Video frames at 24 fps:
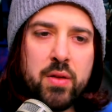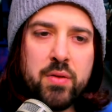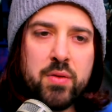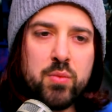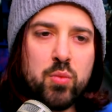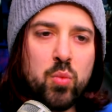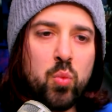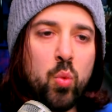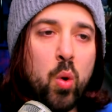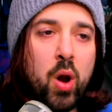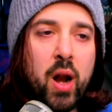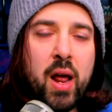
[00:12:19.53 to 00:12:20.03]

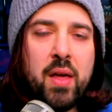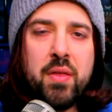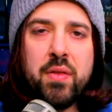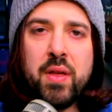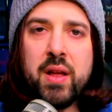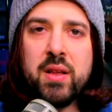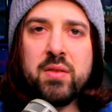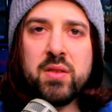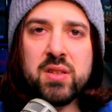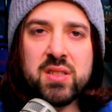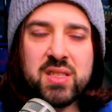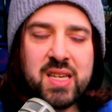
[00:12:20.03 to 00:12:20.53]
what I
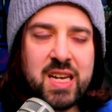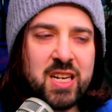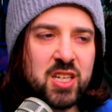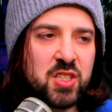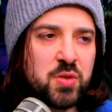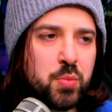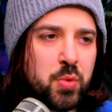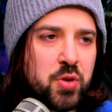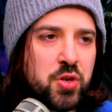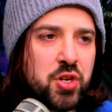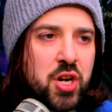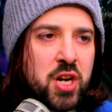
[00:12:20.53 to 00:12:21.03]
think the sales
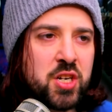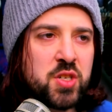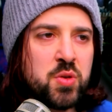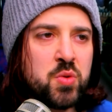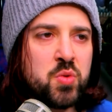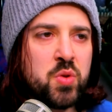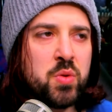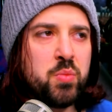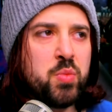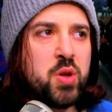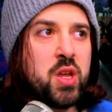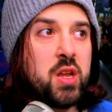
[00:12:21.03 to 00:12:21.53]
projections
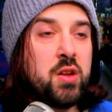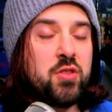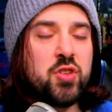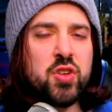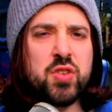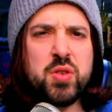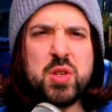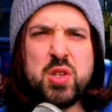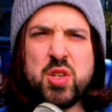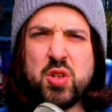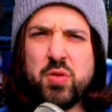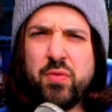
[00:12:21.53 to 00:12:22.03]
would be
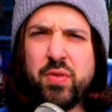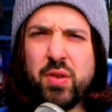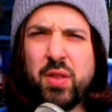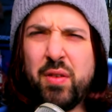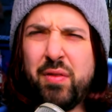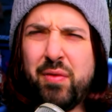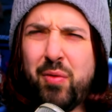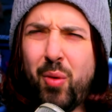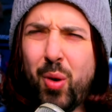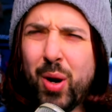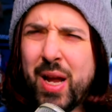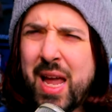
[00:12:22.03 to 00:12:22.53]
just for the
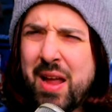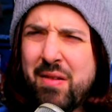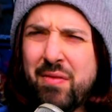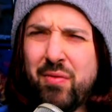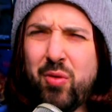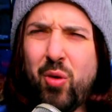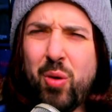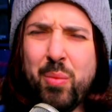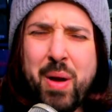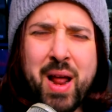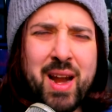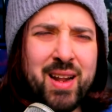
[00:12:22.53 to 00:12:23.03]
4K
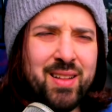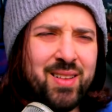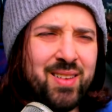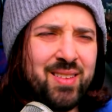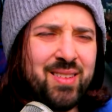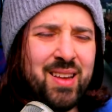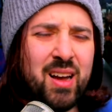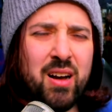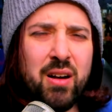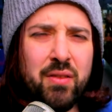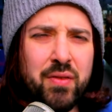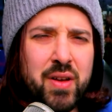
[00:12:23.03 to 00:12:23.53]
format
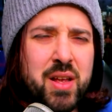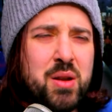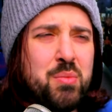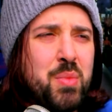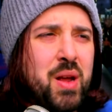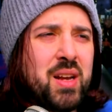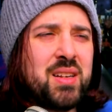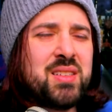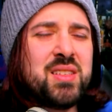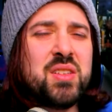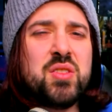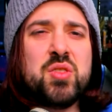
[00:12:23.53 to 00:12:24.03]
itself, it
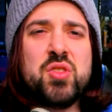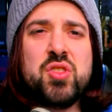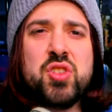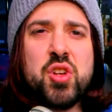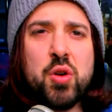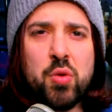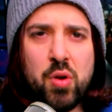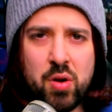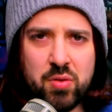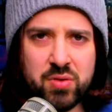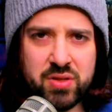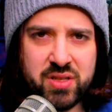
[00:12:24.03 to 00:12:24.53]
makes
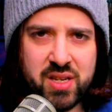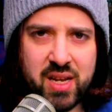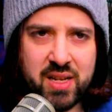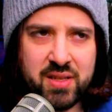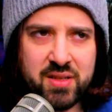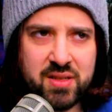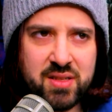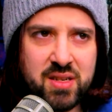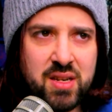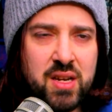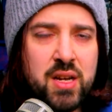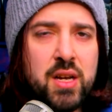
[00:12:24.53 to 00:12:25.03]
zero
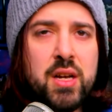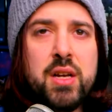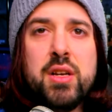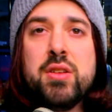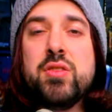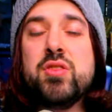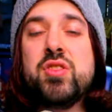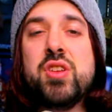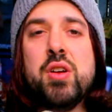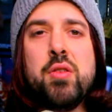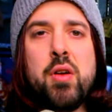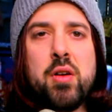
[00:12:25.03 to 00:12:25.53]
sense.
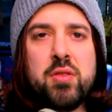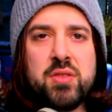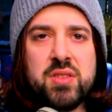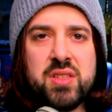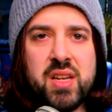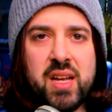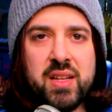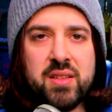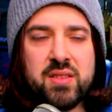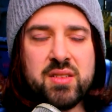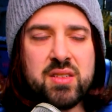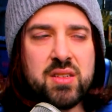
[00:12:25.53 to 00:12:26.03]
Zero
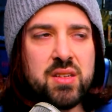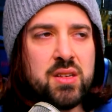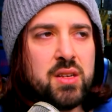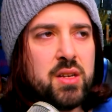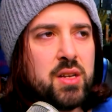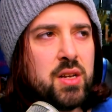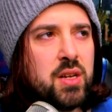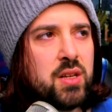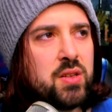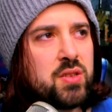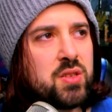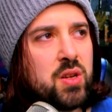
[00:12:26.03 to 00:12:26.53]
sense.
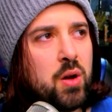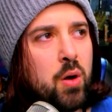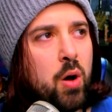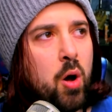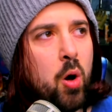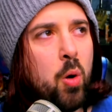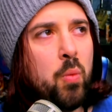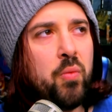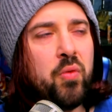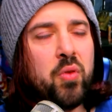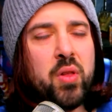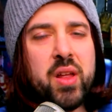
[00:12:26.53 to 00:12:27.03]
So
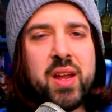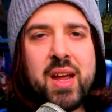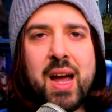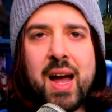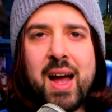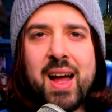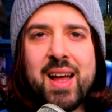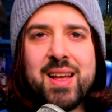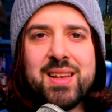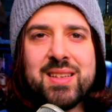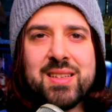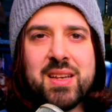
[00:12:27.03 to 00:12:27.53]
hopefully,
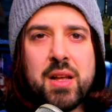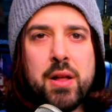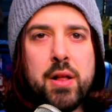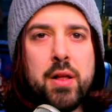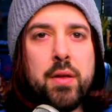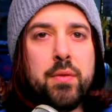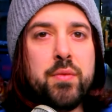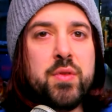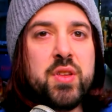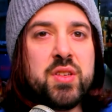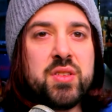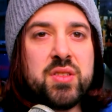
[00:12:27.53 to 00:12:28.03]
guys,
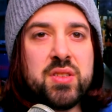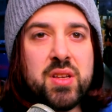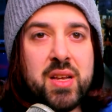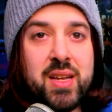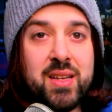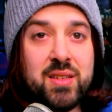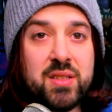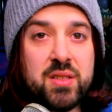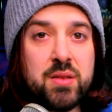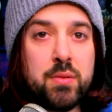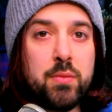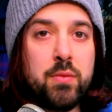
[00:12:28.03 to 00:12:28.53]
this
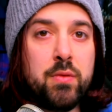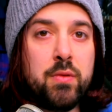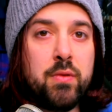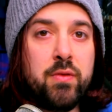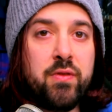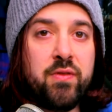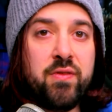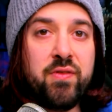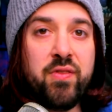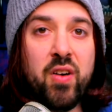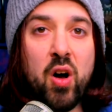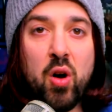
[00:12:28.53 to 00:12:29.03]
is
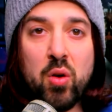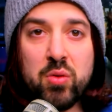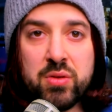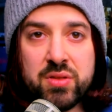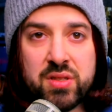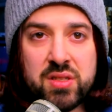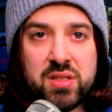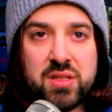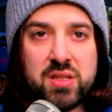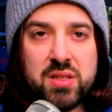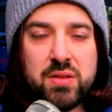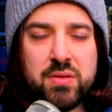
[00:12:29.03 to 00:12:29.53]

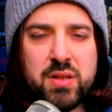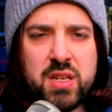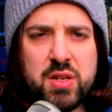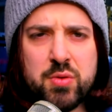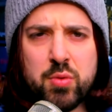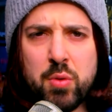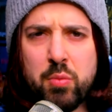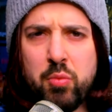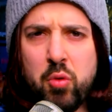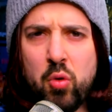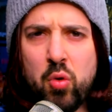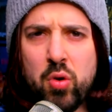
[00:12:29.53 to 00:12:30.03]
false, these
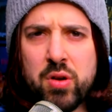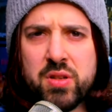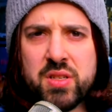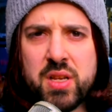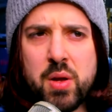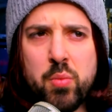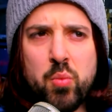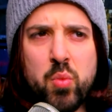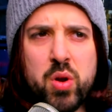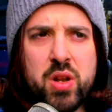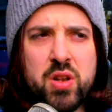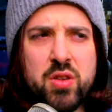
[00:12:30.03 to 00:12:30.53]
reports,
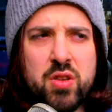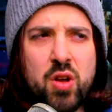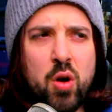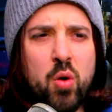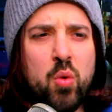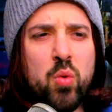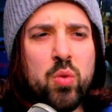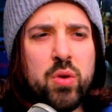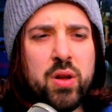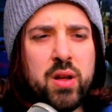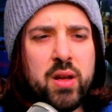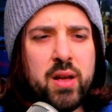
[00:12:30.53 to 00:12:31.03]
and we
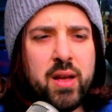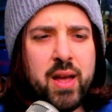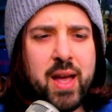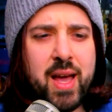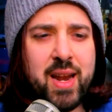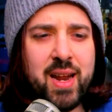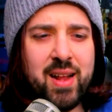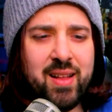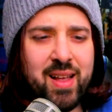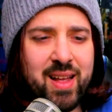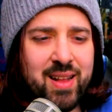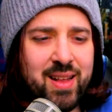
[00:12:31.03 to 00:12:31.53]
don't, and
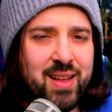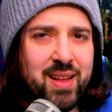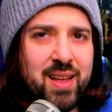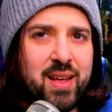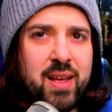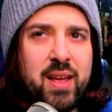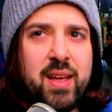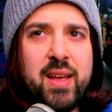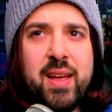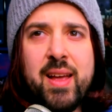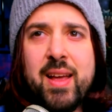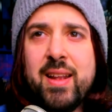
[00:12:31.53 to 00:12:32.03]
it, it,
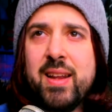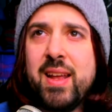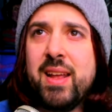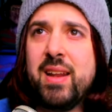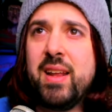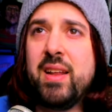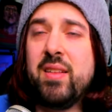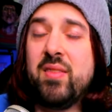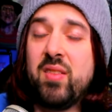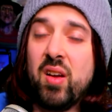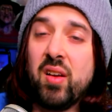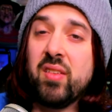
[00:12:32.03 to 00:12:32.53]
it,
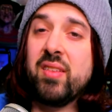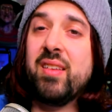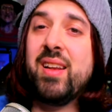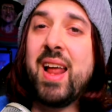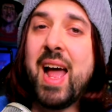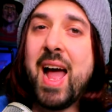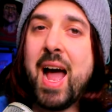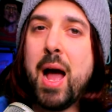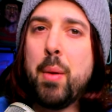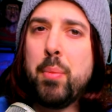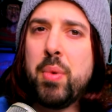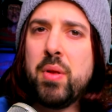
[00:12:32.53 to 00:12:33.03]
it, doesn't
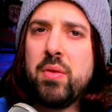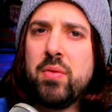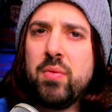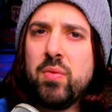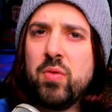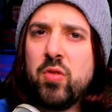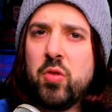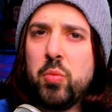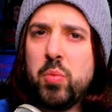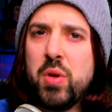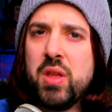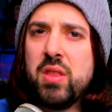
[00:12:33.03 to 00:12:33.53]
happen
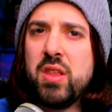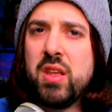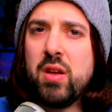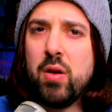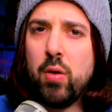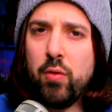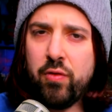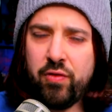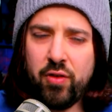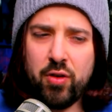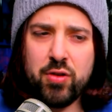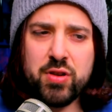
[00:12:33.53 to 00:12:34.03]
to be the
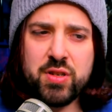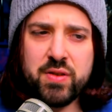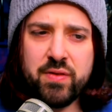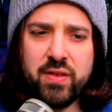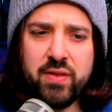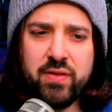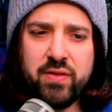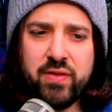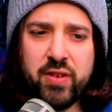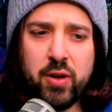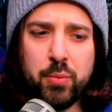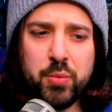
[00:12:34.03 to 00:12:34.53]
first
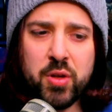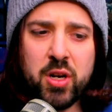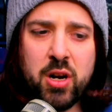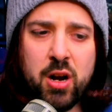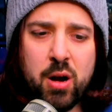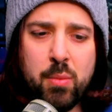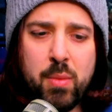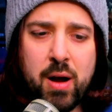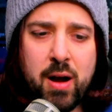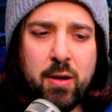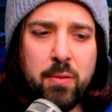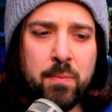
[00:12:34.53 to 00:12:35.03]
film to
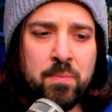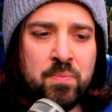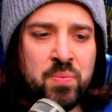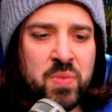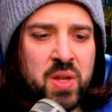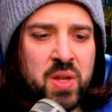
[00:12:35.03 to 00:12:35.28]
come out.